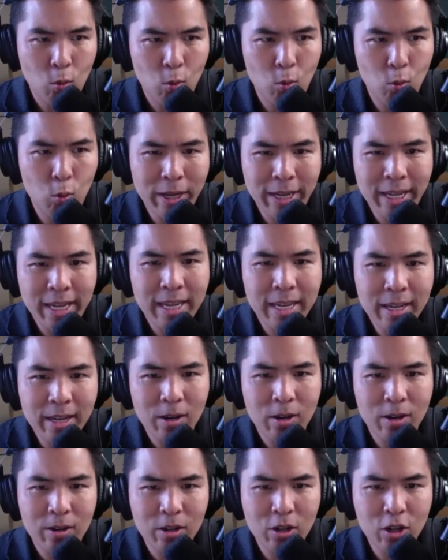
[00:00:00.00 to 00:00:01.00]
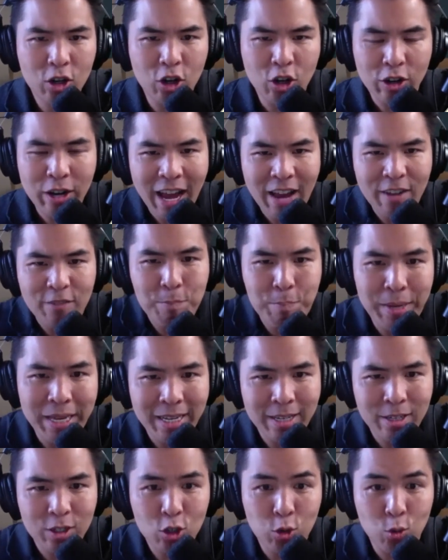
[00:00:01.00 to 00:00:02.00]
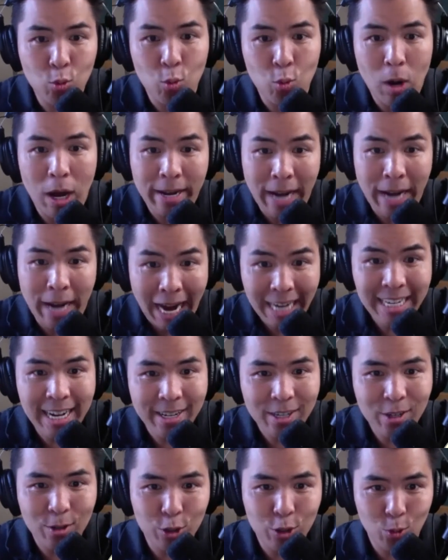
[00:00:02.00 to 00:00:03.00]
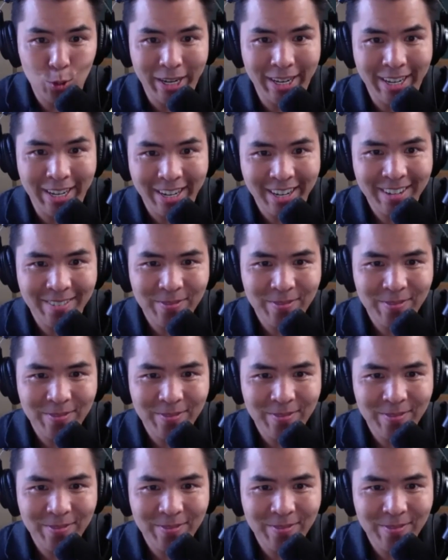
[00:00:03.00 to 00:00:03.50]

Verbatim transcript: we could have been an identical twin.